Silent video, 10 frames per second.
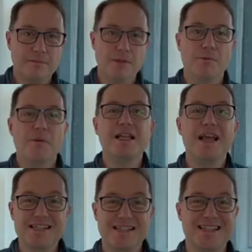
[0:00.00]
when we get
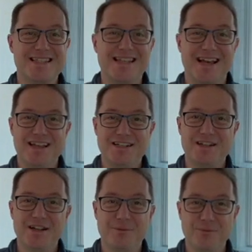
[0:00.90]
to this stage,
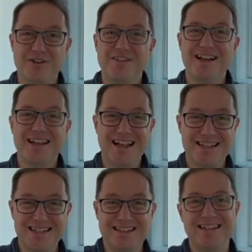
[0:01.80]
we're really
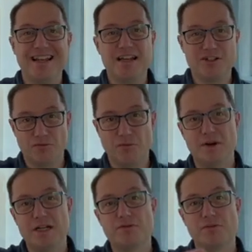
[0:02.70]
getting to the edge of what
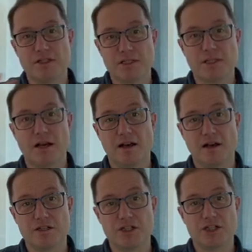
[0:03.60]
is
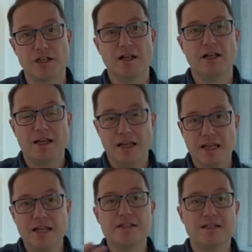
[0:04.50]
research
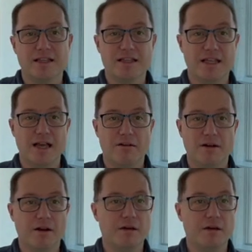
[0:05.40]
into this area.